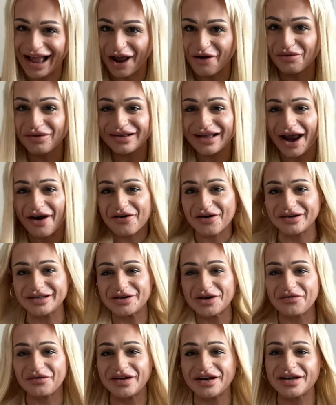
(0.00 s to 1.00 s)
I will carry on
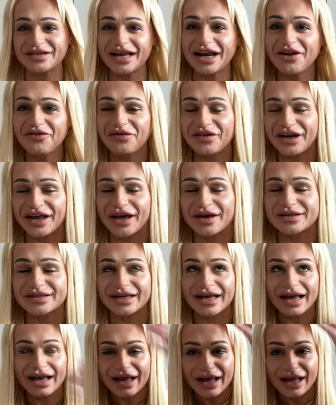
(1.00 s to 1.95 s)
doing videos. I love videos.